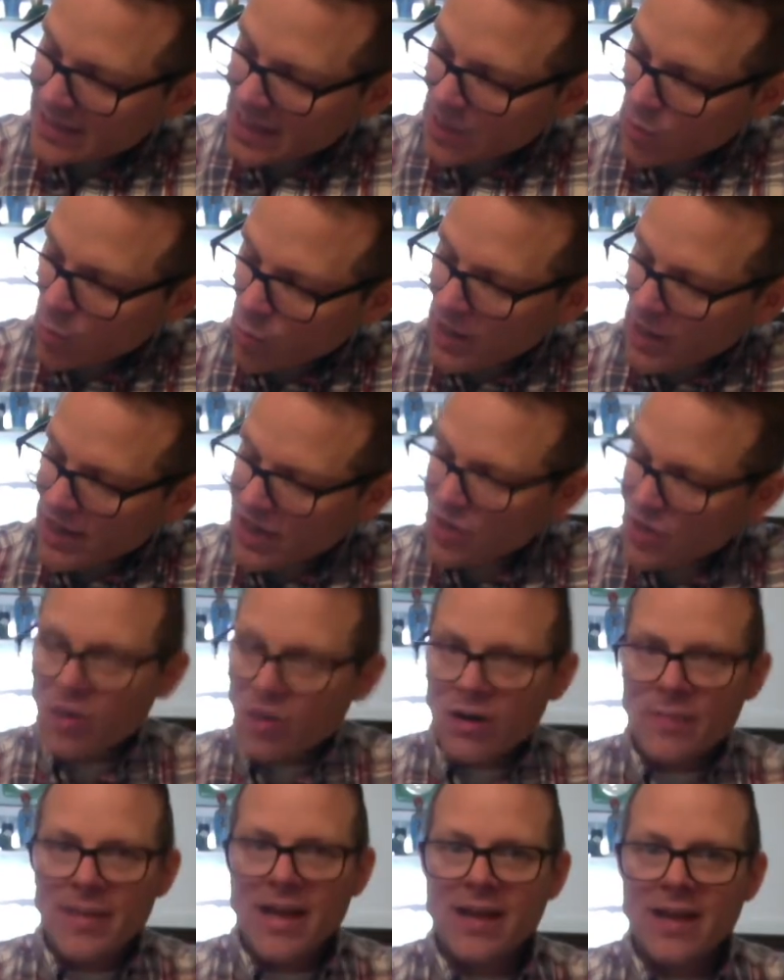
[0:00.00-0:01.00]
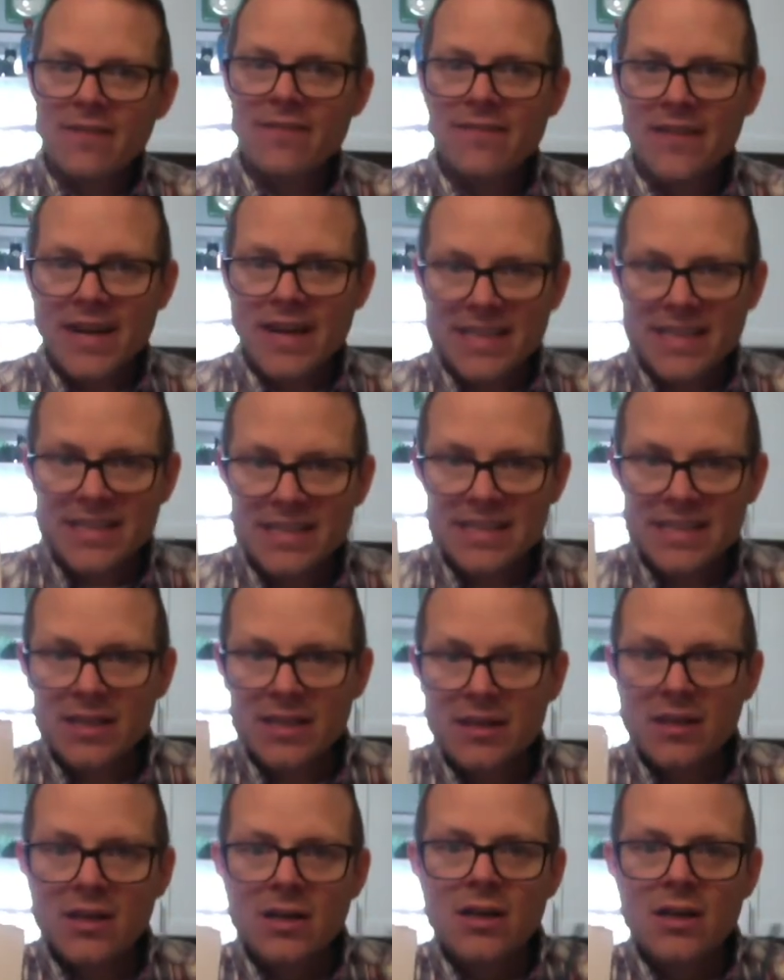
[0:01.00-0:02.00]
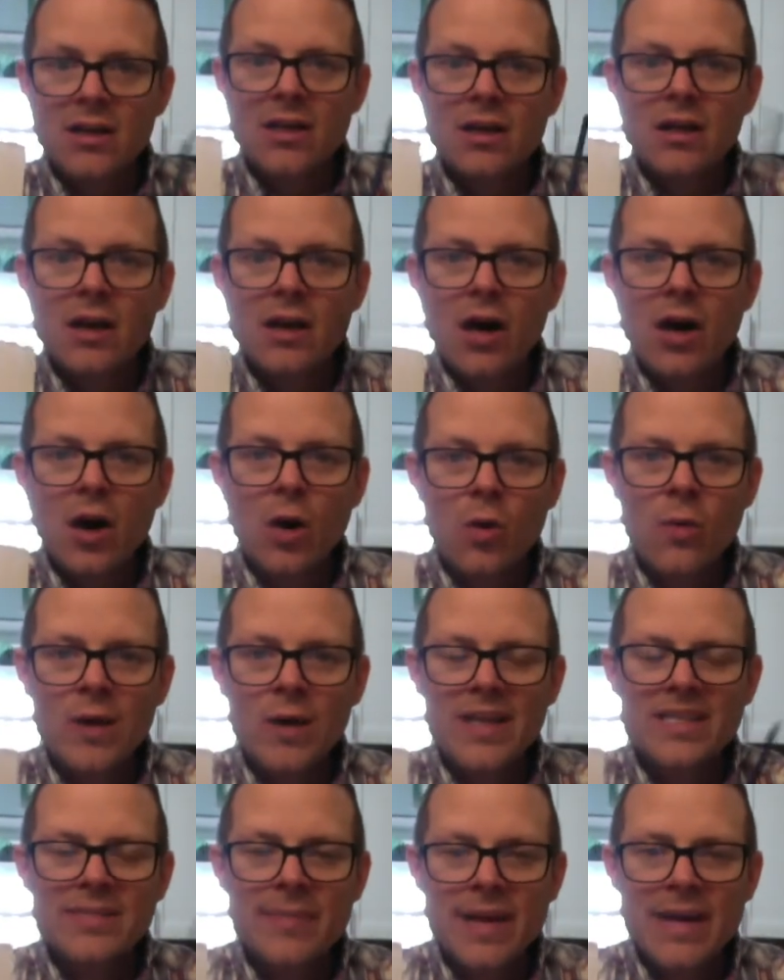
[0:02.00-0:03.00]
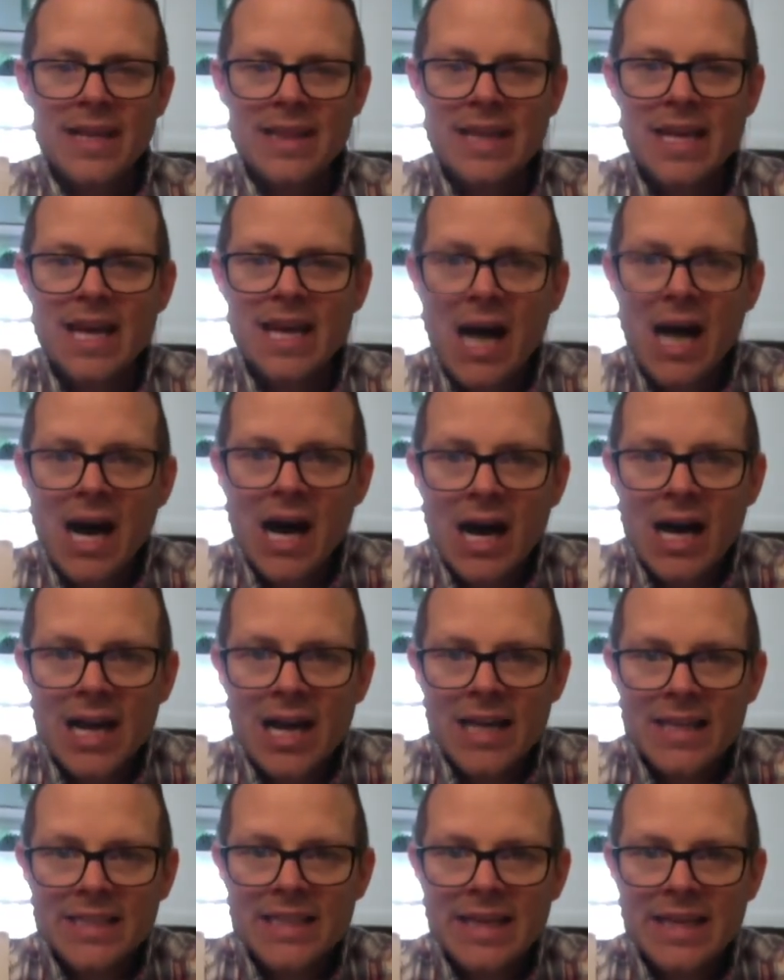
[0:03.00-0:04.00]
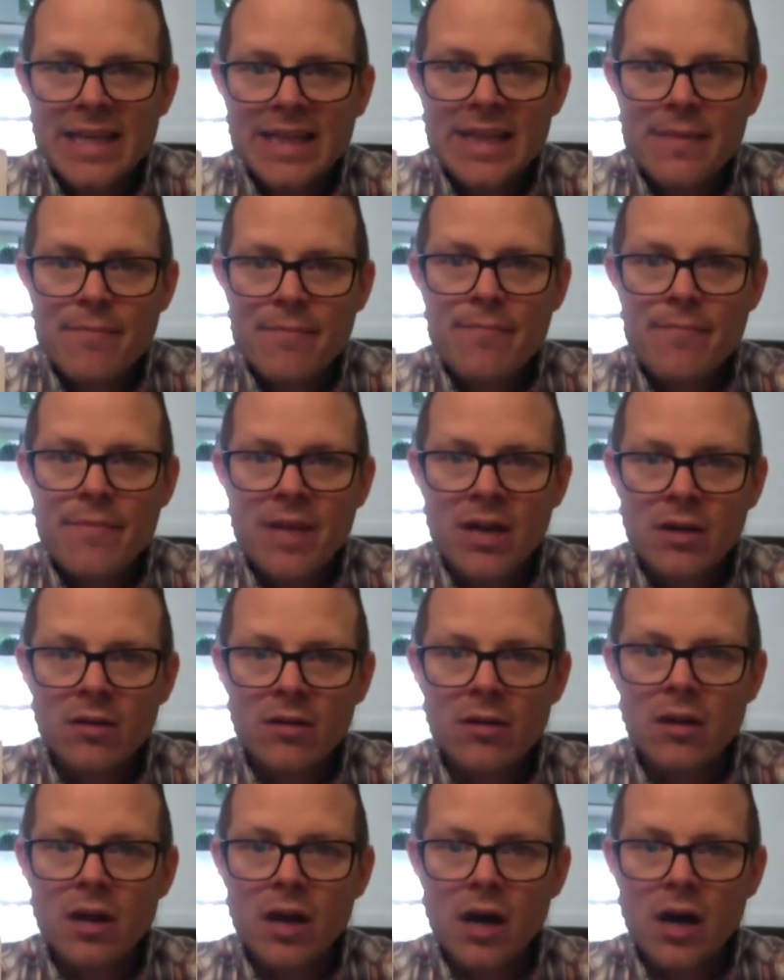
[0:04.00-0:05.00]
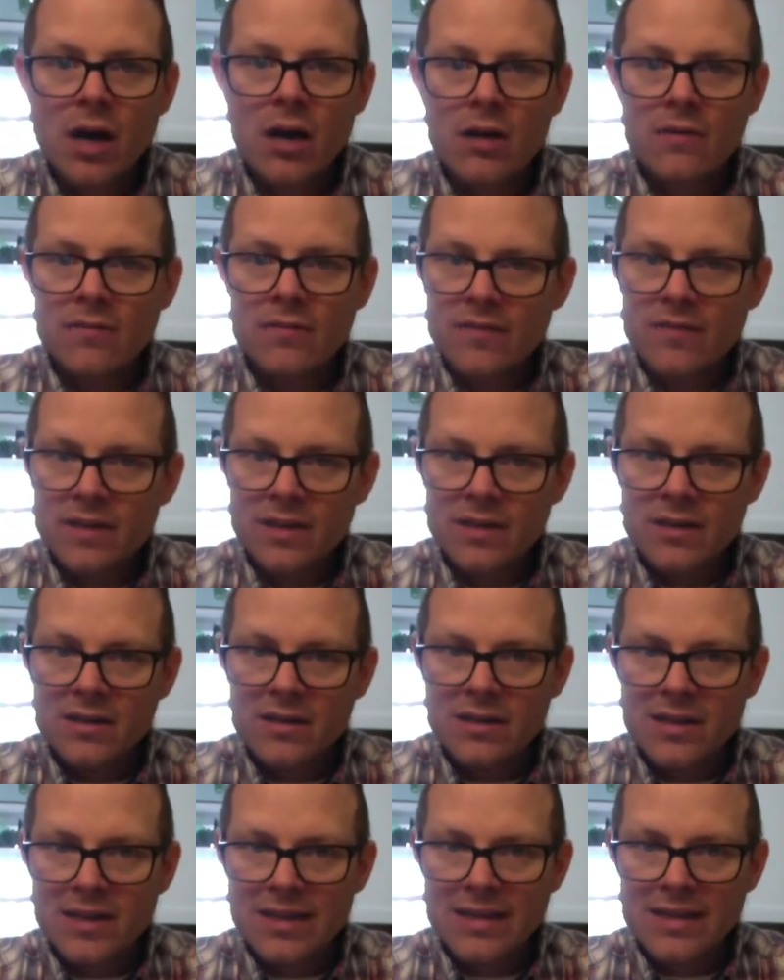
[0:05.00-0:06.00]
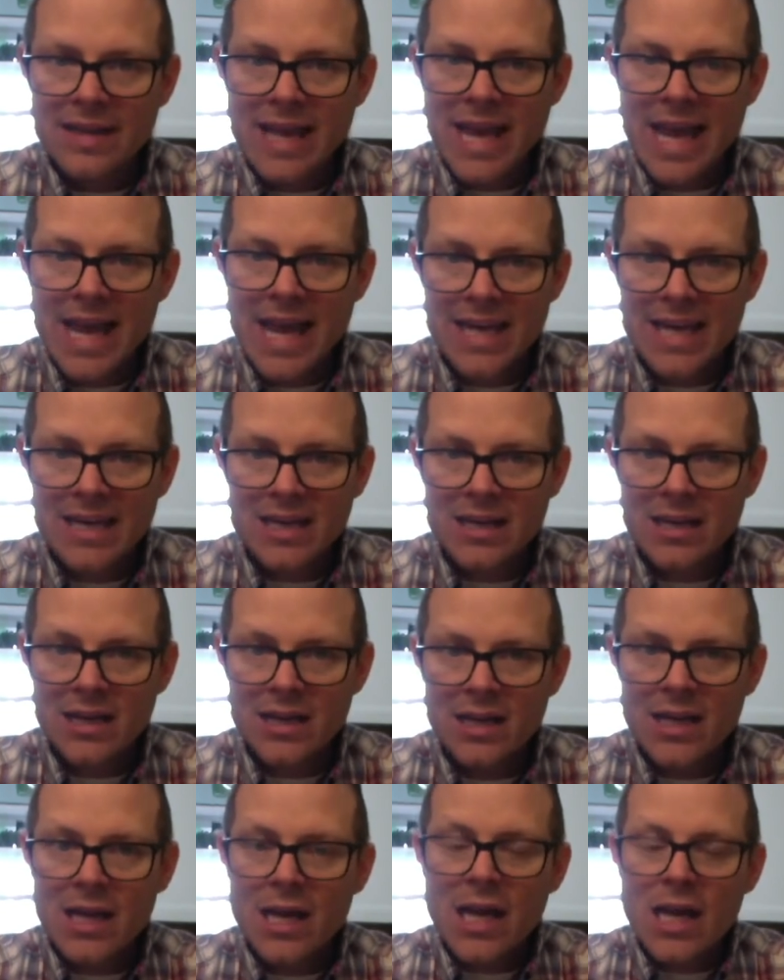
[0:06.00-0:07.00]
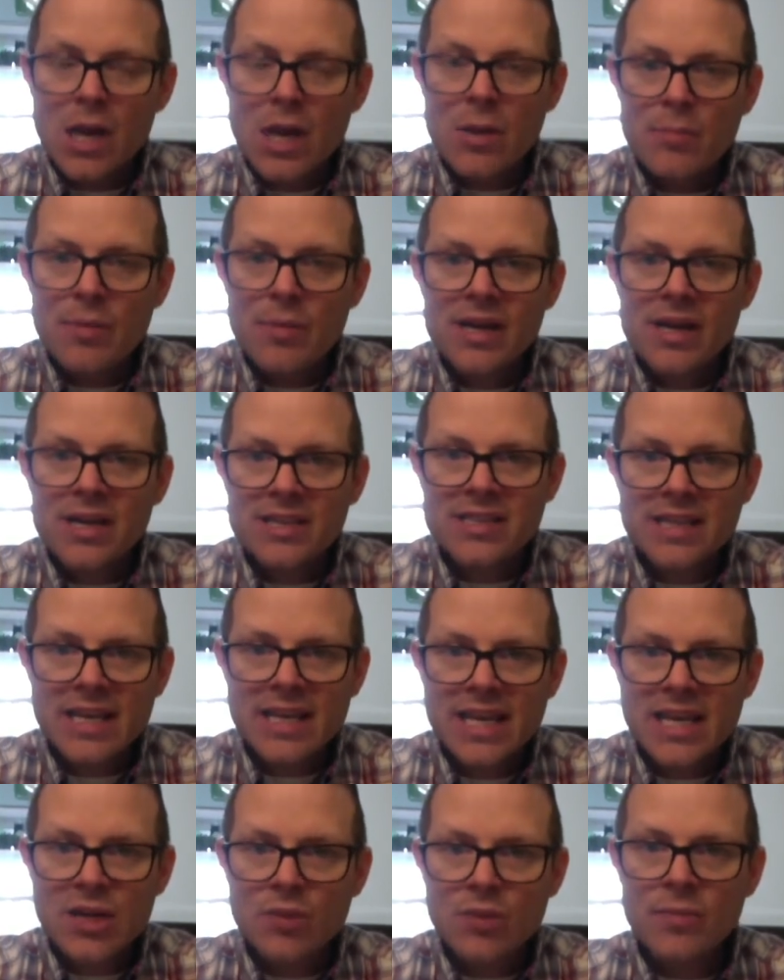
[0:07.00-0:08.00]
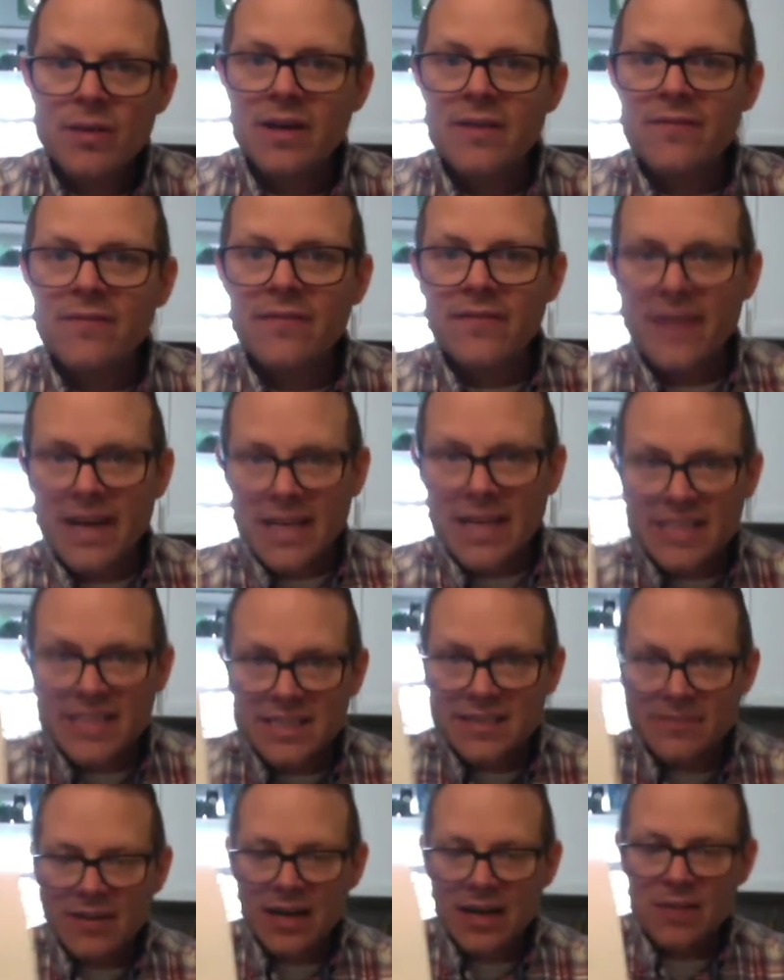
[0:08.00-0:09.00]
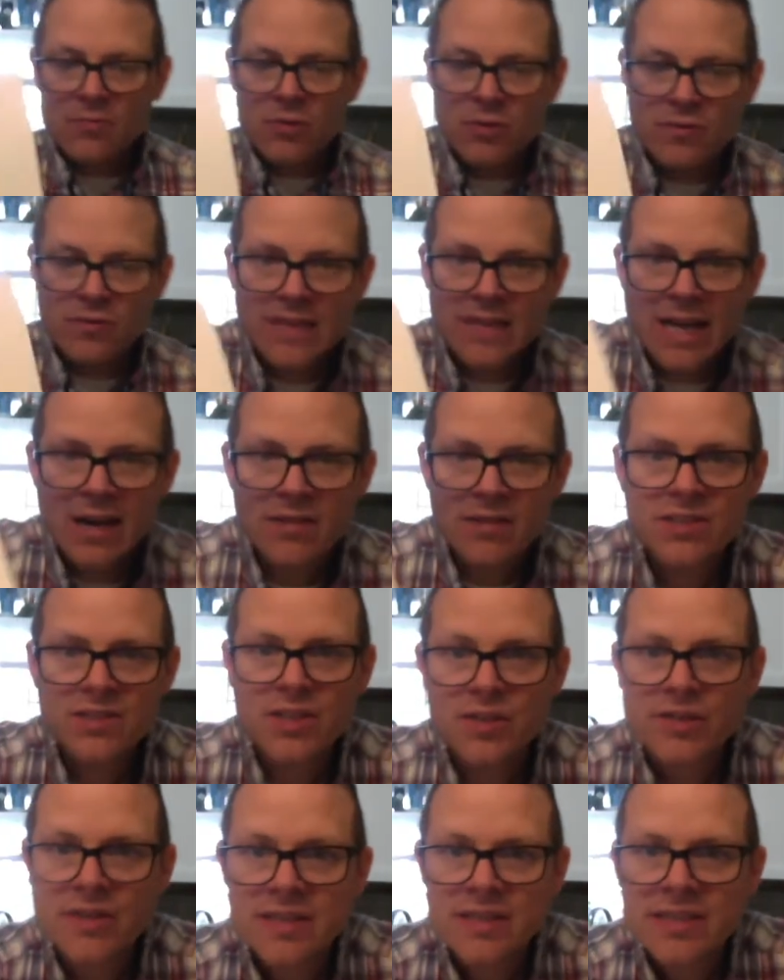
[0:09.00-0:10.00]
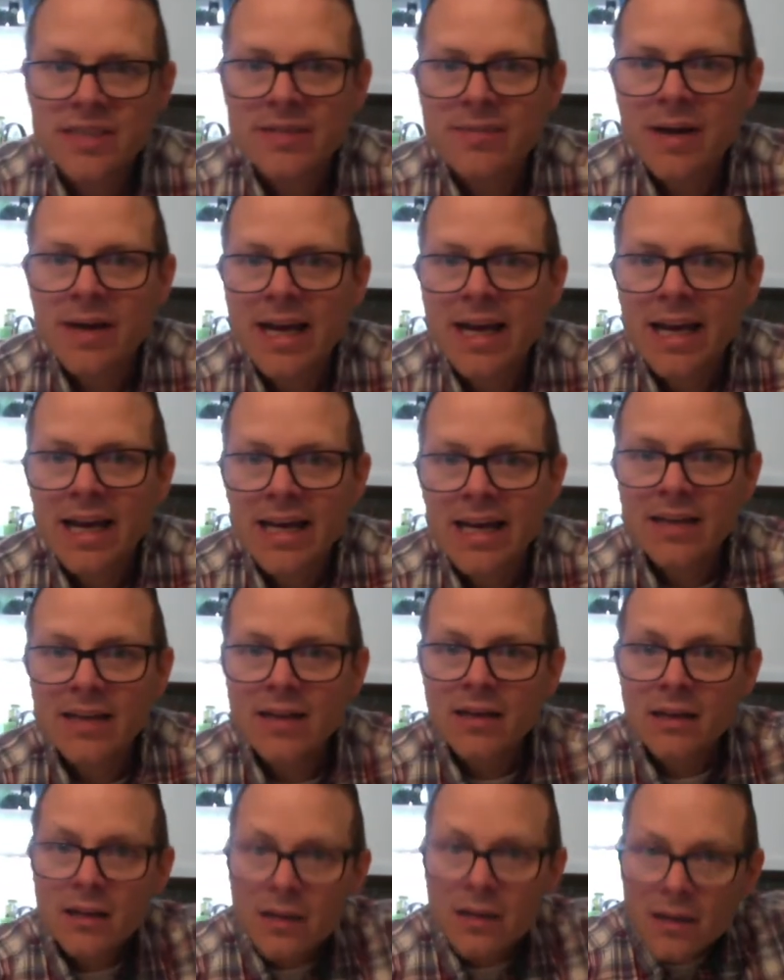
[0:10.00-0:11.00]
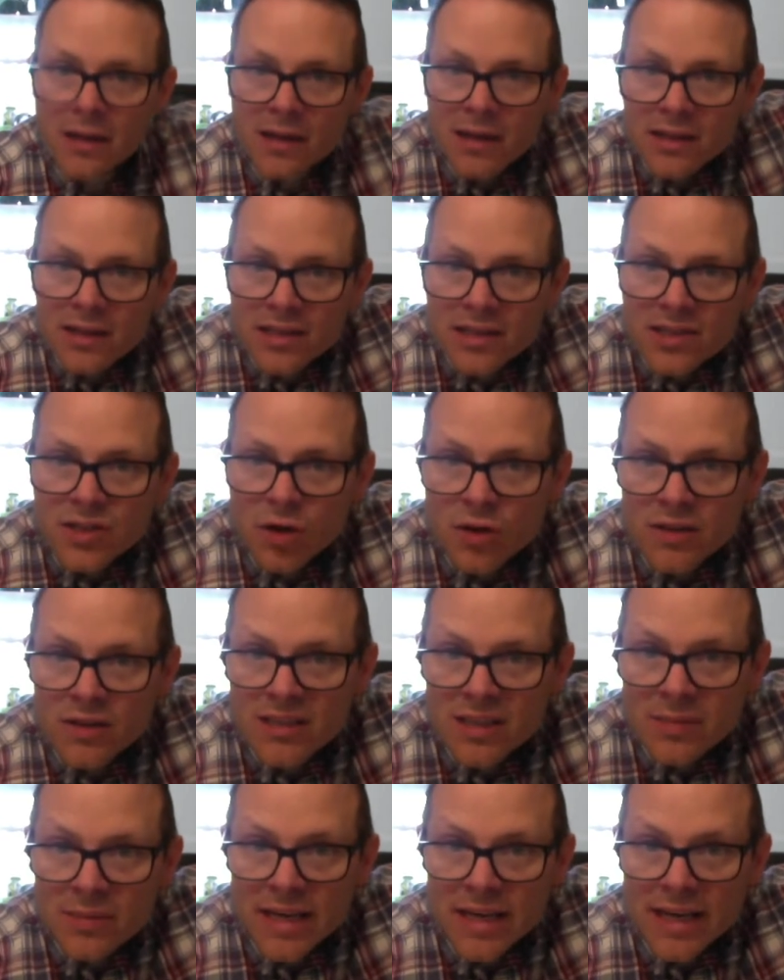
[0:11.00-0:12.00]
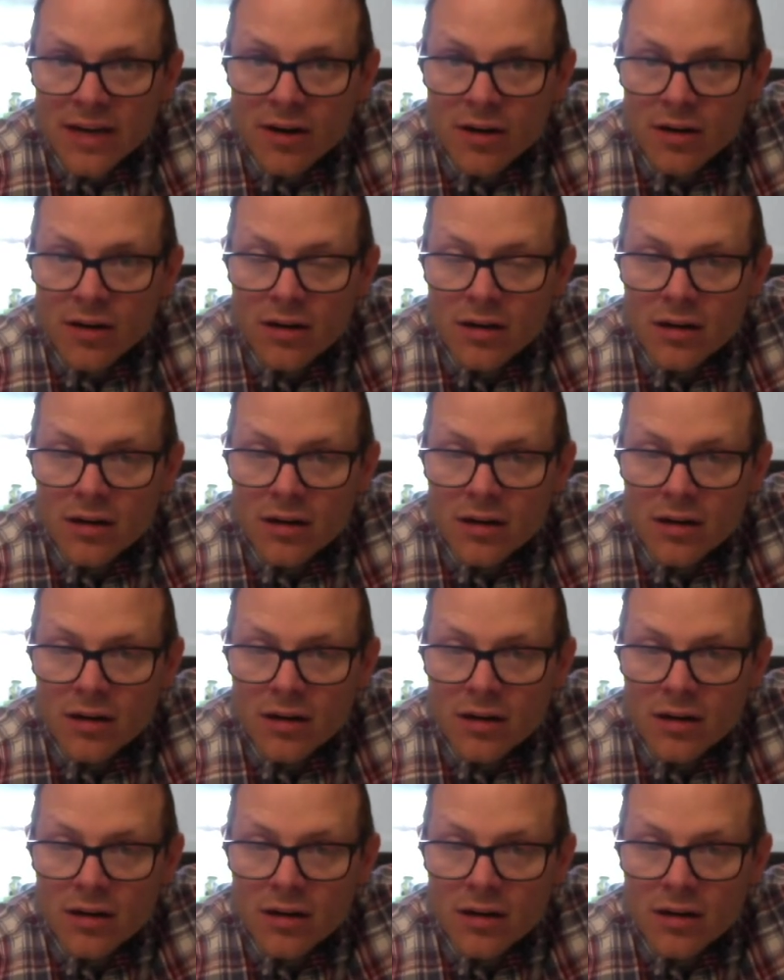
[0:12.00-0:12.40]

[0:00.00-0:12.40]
when you go to make a face, always make the eyes in the middle of the head. Because the human face, if I move down so you can see my head, starts up here.